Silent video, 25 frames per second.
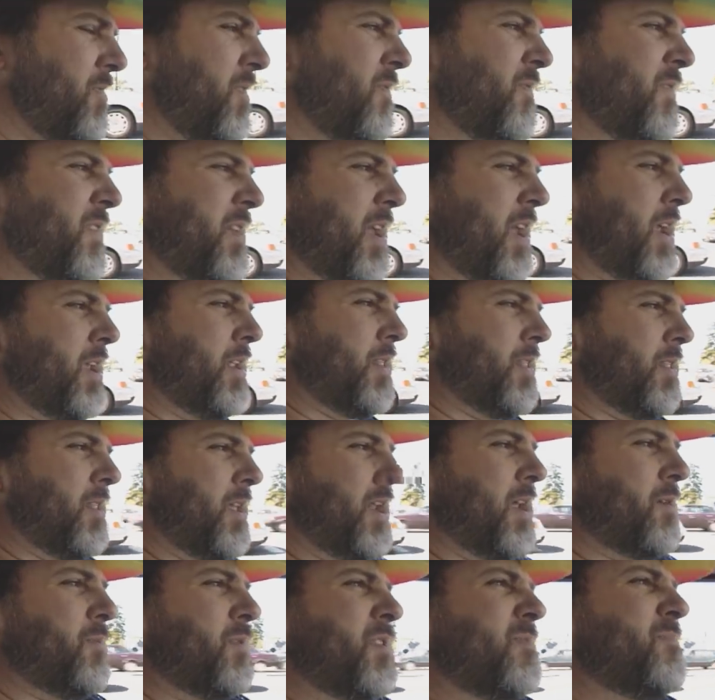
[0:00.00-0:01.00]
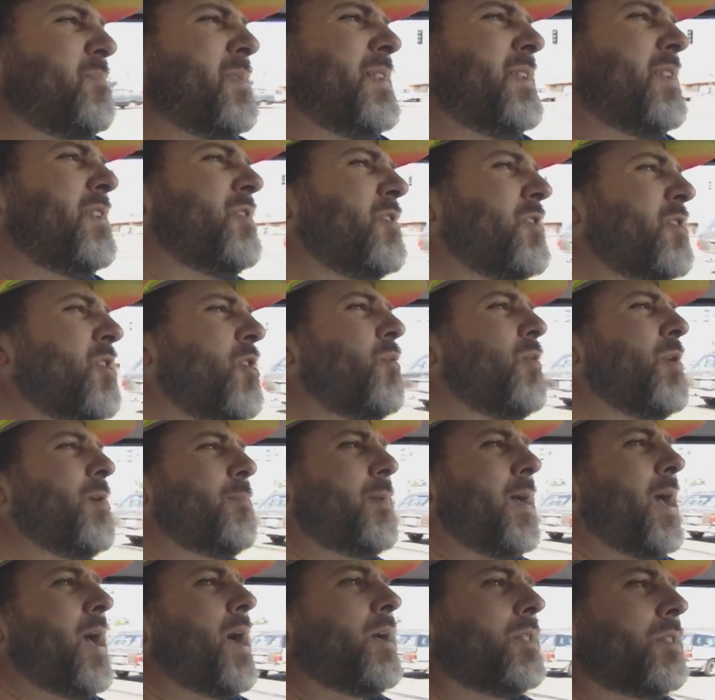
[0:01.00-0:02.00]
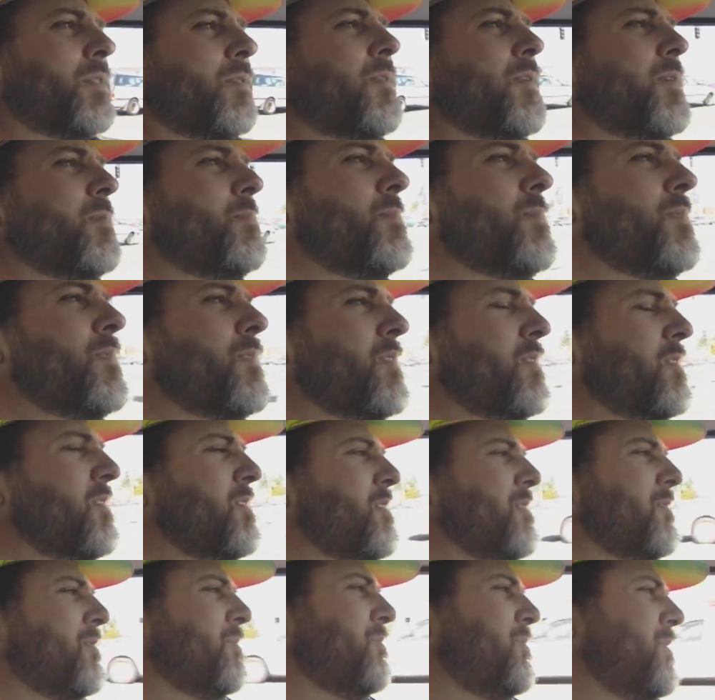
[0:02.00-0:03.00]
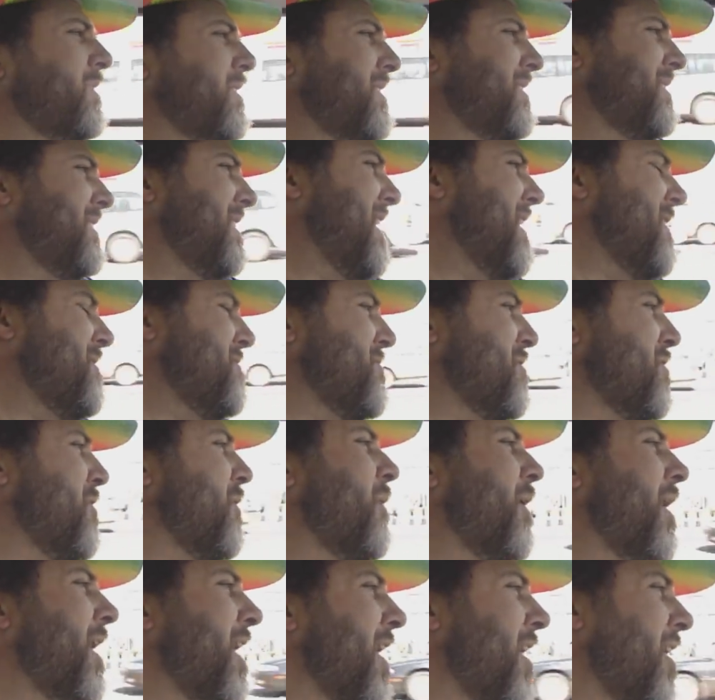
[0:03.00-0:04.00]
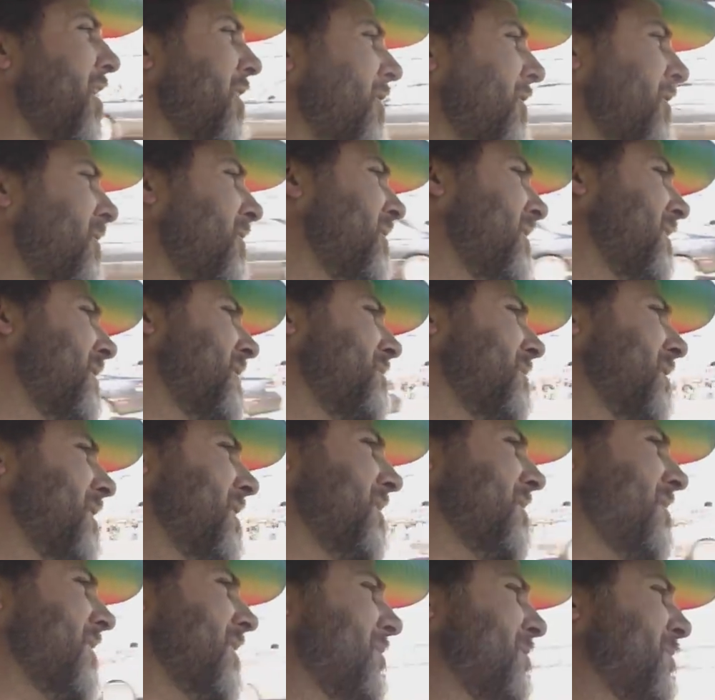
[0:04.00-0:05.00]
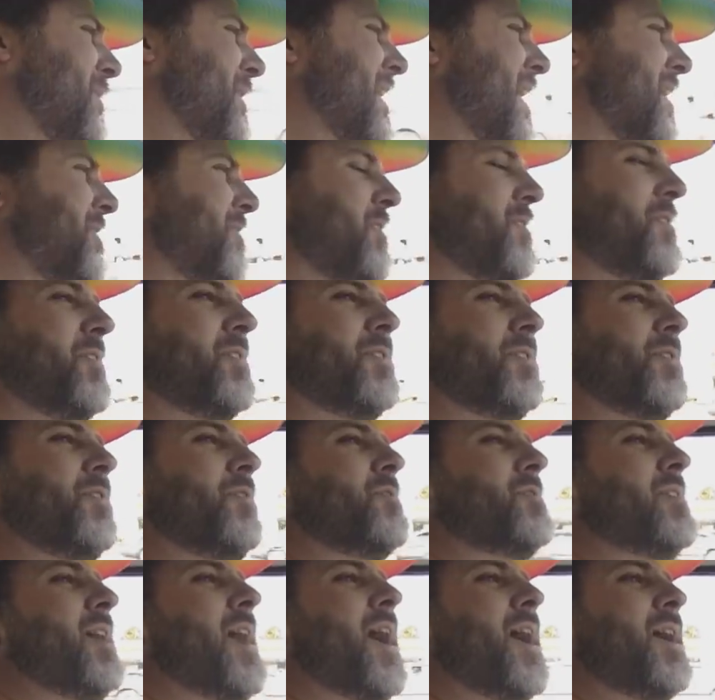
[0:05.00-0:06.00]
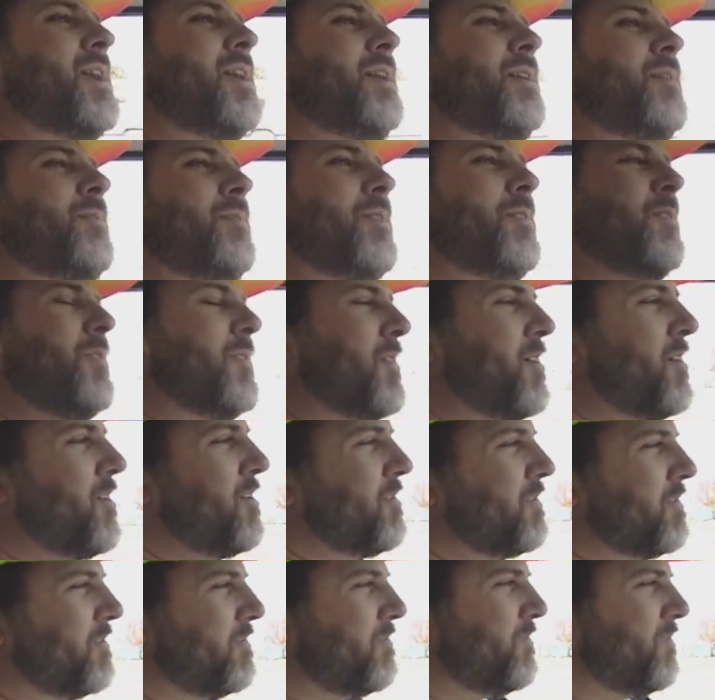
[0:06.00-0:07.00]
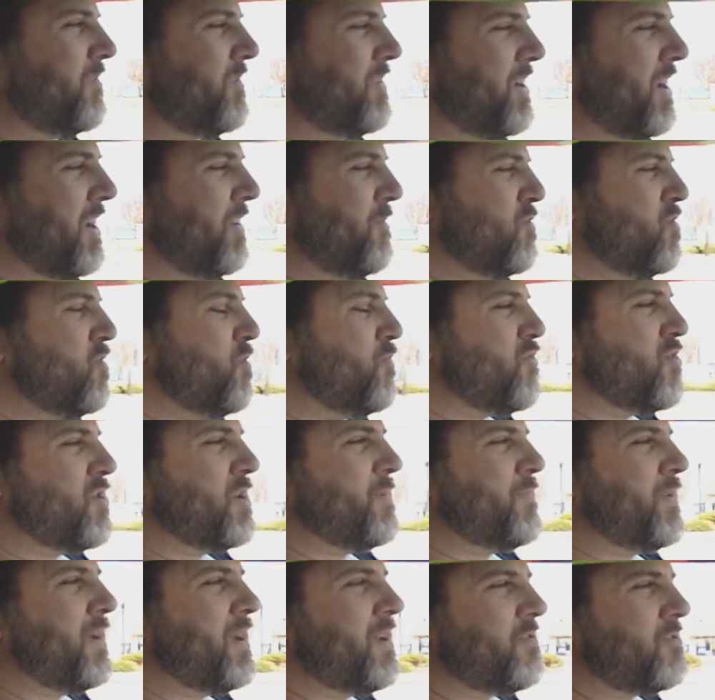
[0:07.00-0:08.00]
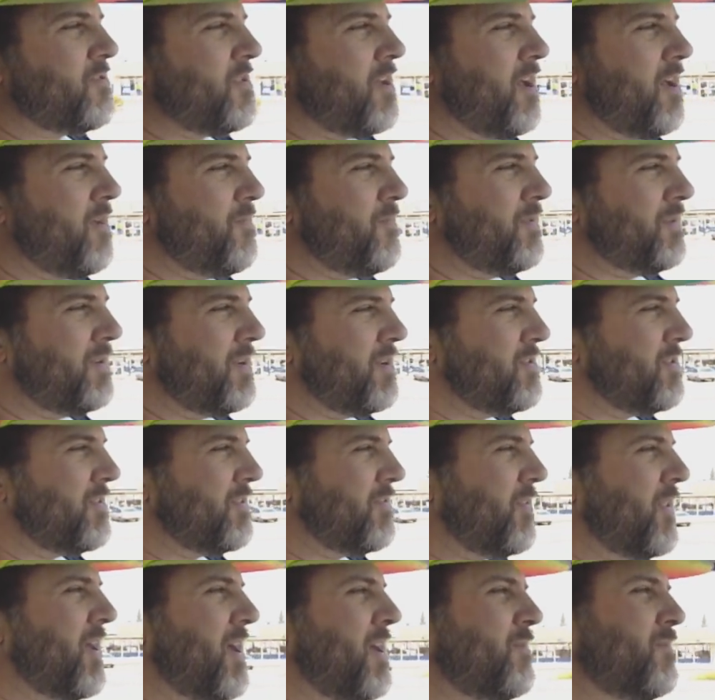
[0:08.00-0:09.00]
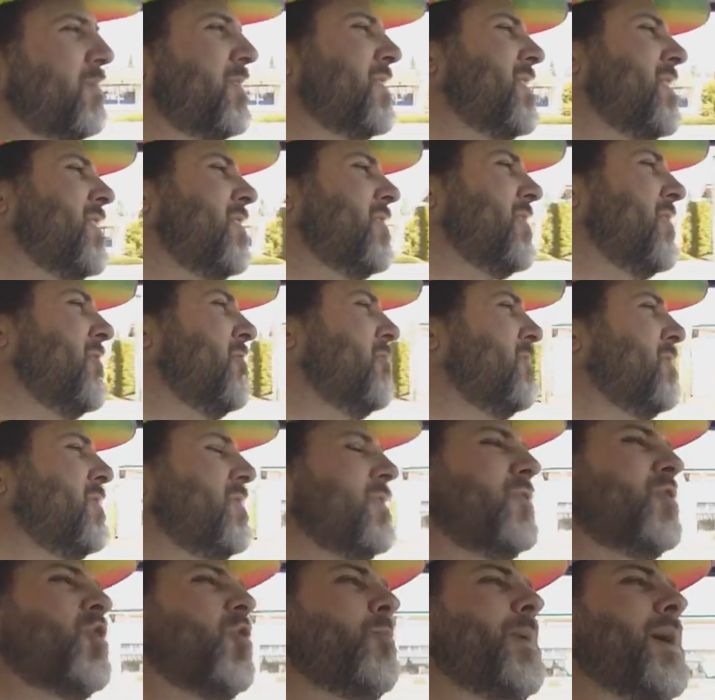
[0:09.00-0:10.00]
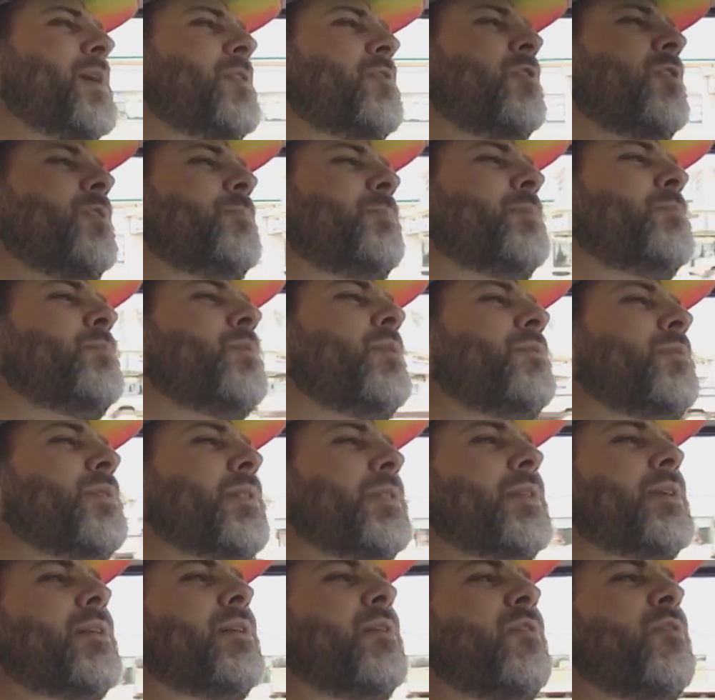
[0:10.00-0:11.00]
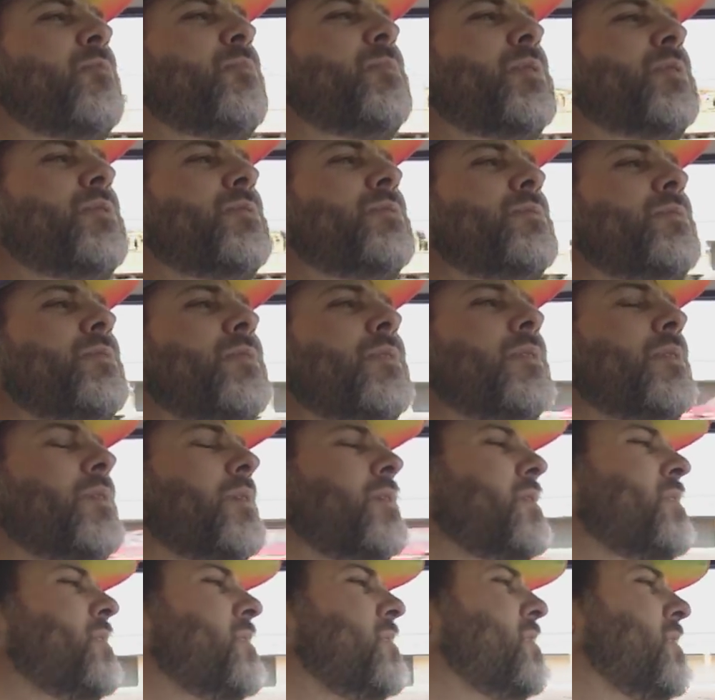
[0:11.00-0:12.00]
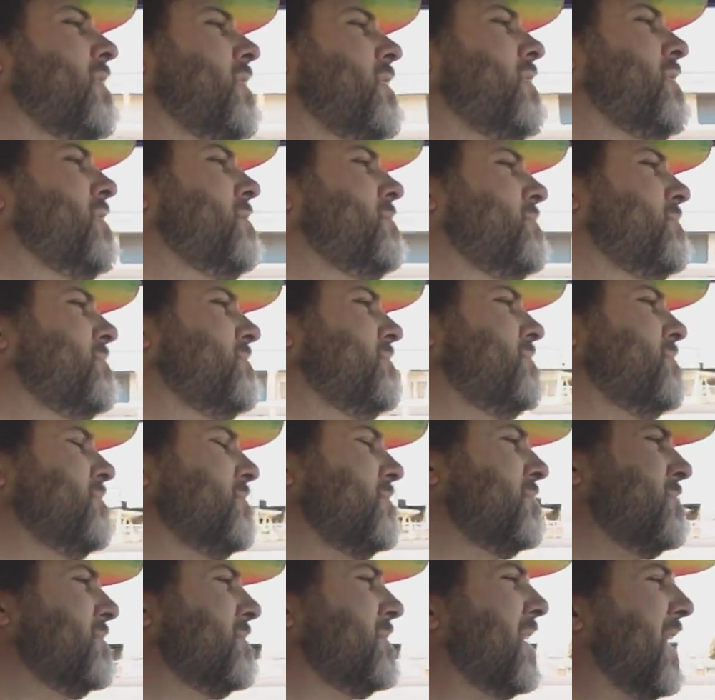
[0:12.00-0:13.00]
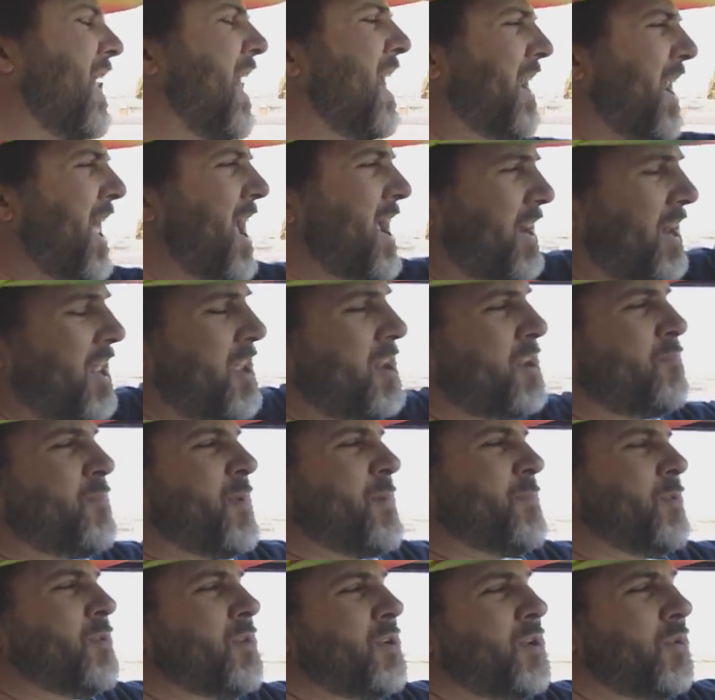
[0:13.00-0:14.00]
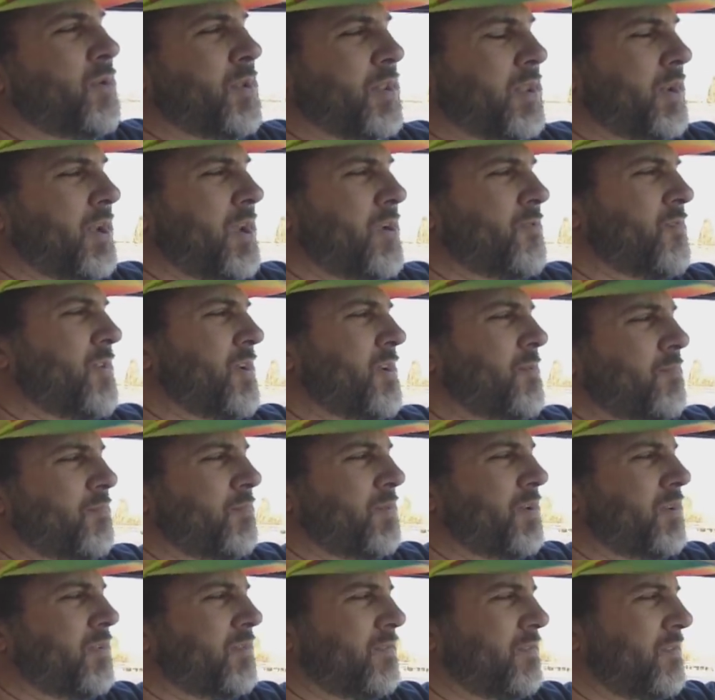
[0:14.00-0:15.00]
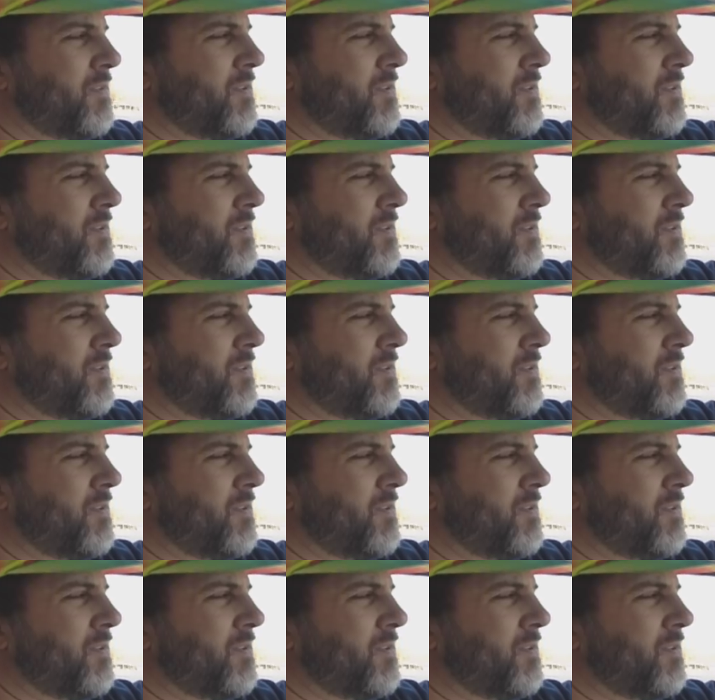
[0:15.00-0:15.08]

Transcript: V8s that I was beating to know what passed them. but after a while, it began to look a little tacky. The car's got a real pretty paint job, and I just thought, well, I'll go back to a little bit more of a stealth mode. I like letting people know it's electric, but